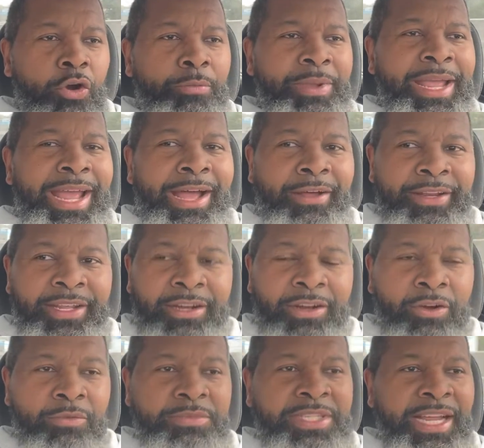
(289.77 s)
county,
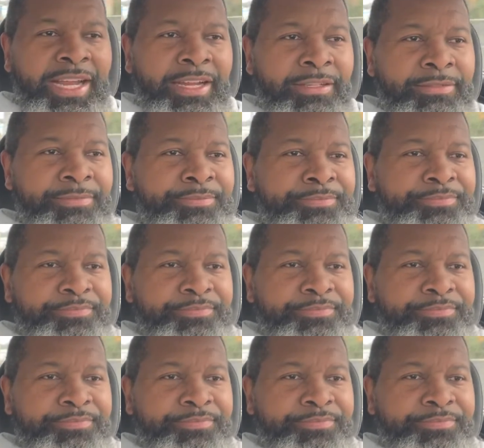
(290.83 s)
hometown